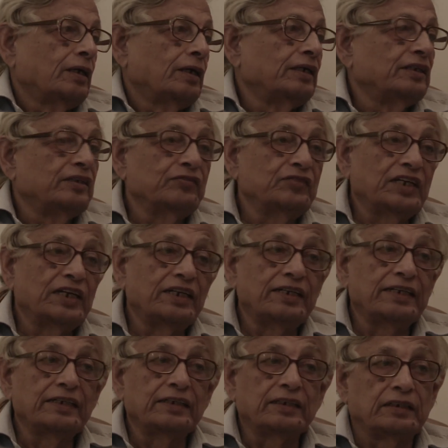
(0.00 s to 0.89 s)
And if they are
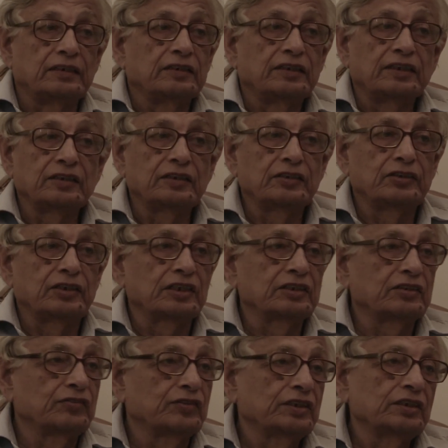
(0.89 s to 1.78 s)
later, then the
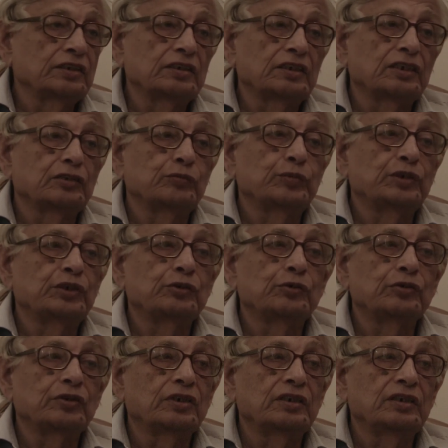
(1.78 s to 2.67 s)
transference has been
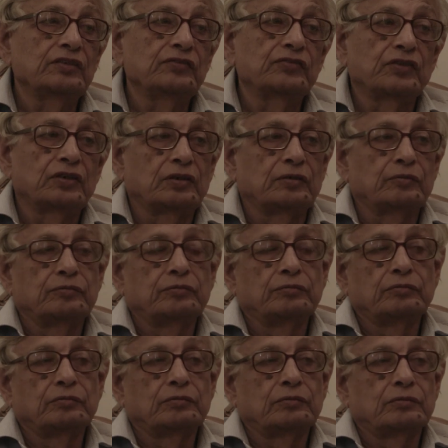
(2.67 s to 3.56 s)
totally from
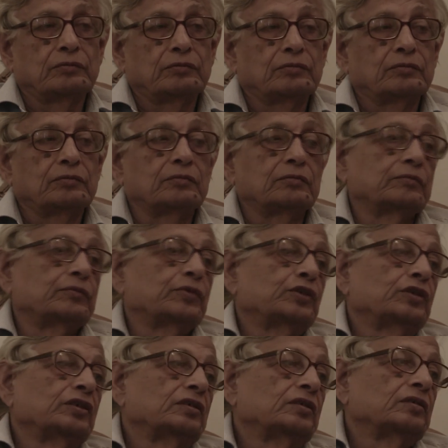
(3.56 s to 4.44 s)

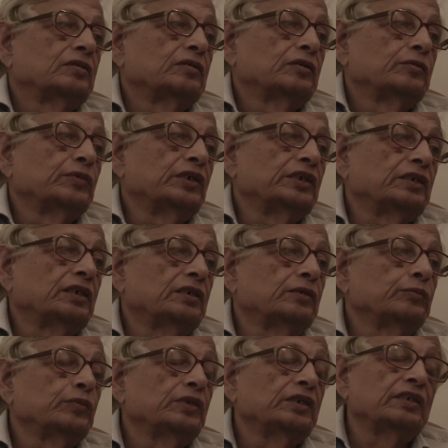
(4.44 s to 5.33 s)
Buddhism and
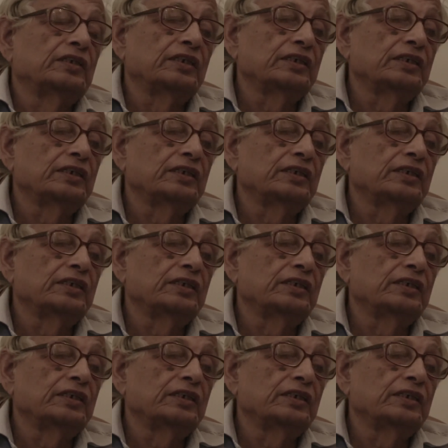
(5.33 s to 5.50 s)
Jainism.